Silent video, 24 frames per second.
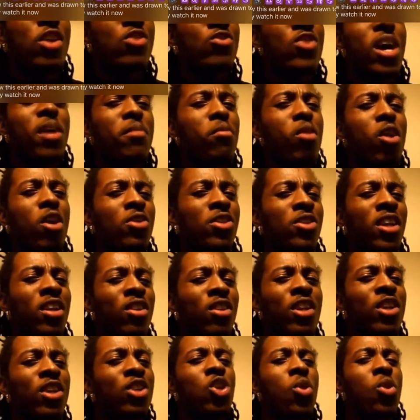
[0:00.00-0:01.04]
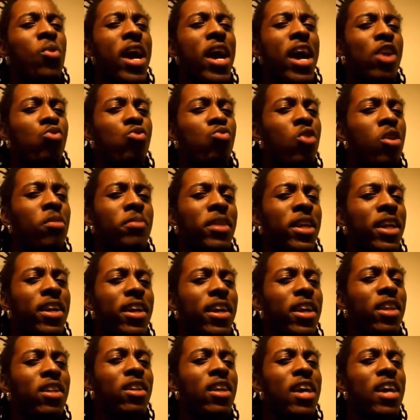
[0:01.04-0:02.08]
Dragon Ball Z? Get your ass whooped, nigga,
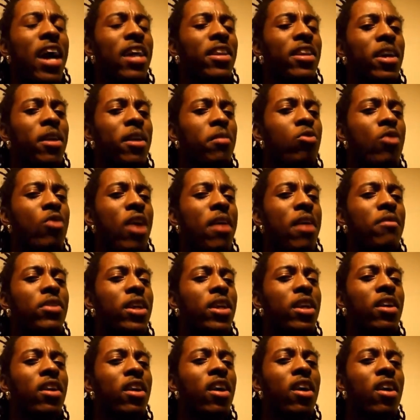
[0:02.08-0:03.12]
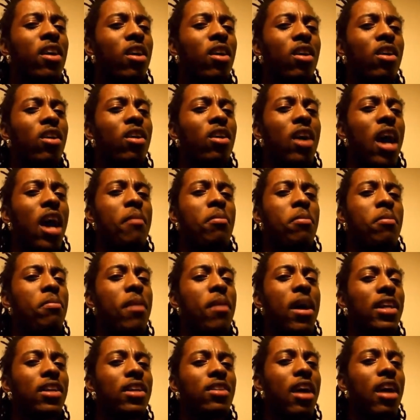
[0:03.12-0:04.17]
hit the goddamn gravity,
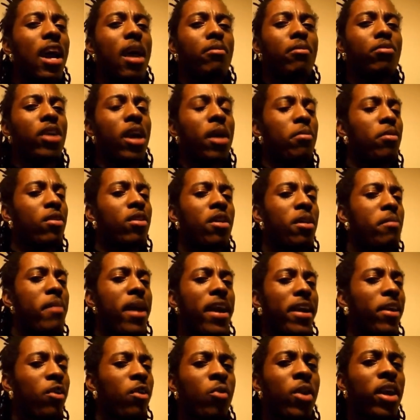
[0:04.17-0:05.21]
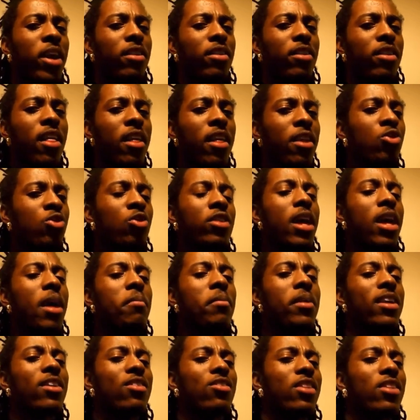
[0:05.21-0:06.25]
hyperbolic time chamber, come back and win. So with that
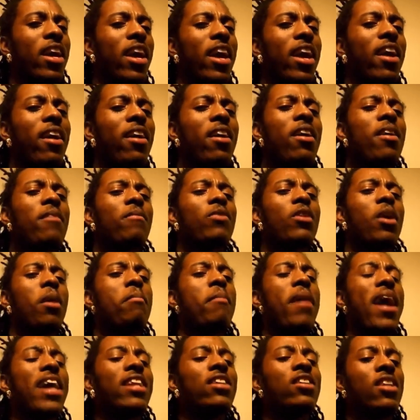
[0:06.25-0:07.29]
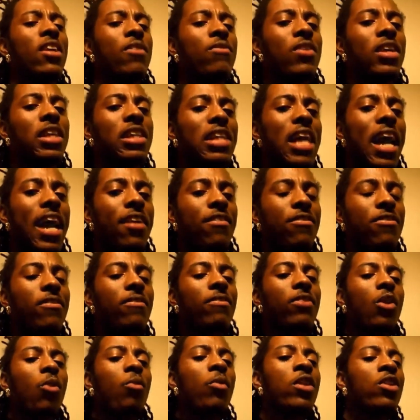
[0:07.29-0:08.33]
being said, imagine if in life
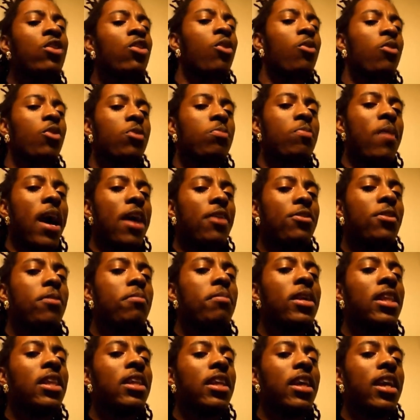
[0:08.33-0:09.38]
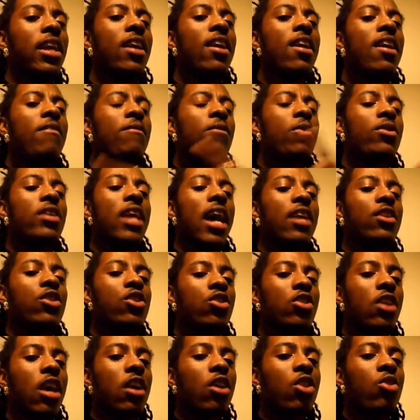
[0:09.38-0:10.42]
we took responsibility for not
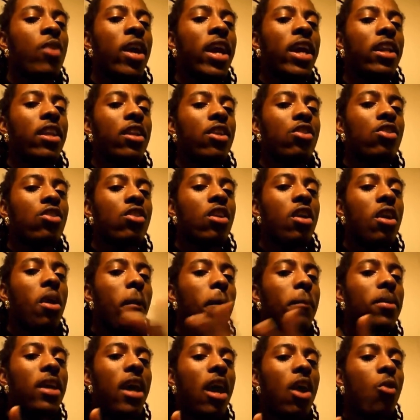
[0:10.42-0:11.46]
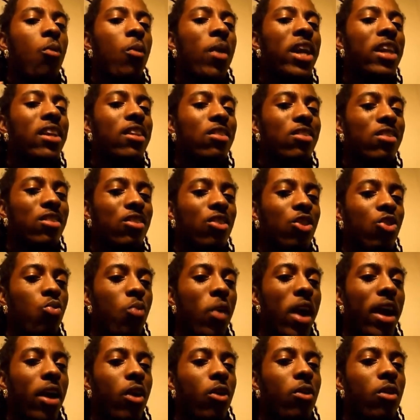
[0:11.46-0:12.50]
just our greatness, but our weaknesses as
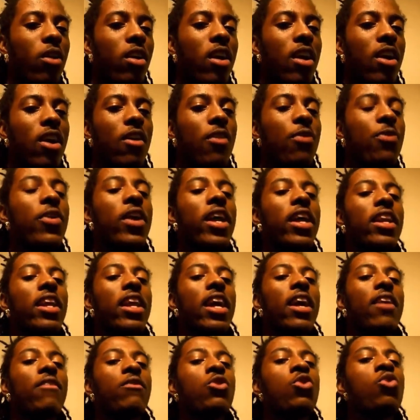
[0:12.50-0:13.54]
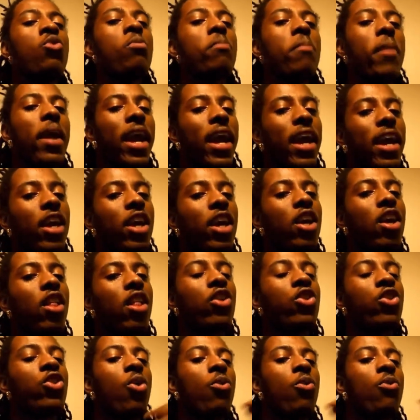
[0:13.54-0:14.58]
well. Then if you made
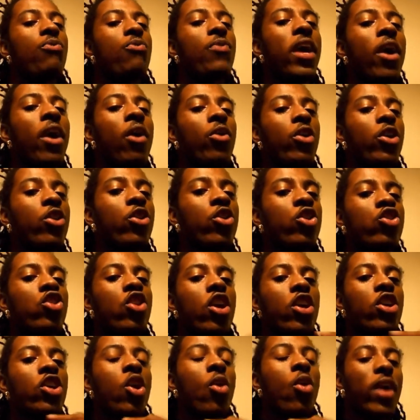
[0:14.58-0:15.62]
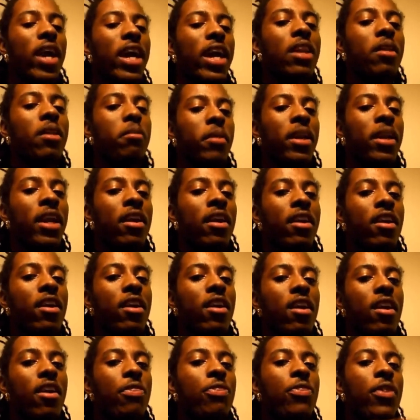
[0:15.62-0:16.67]
your failures your enemy,
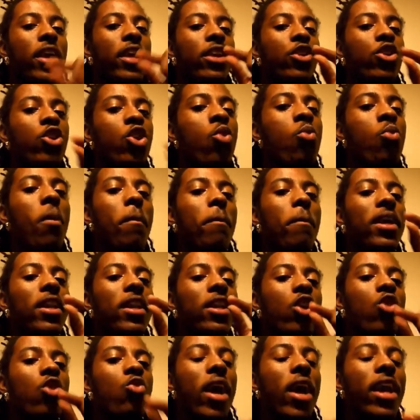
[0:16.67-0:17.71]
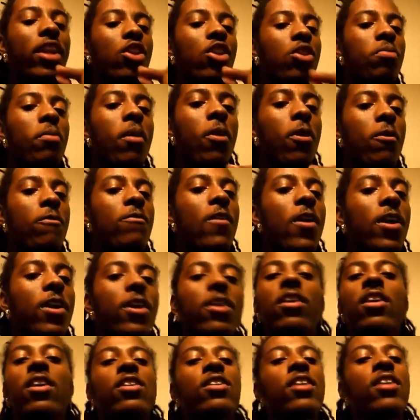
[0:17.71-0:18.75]
then you would be the greatest
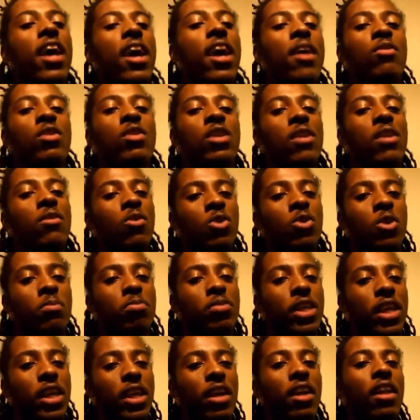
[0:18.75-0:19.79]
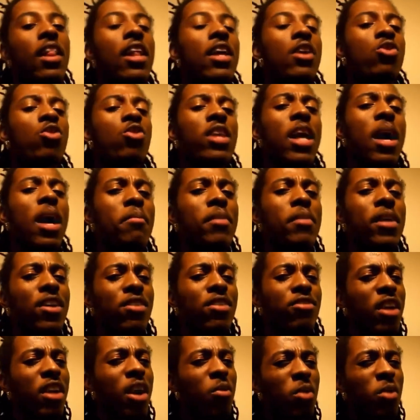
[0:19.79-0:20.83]
motherfucker to ever live on the planet. So that being
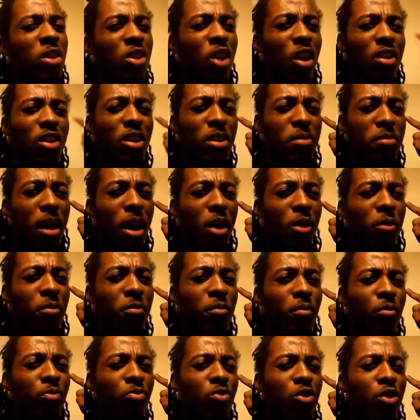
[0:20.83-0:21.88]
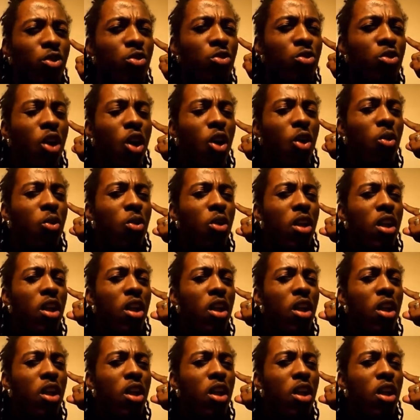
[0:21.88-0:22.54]
said, when we talking about, you know,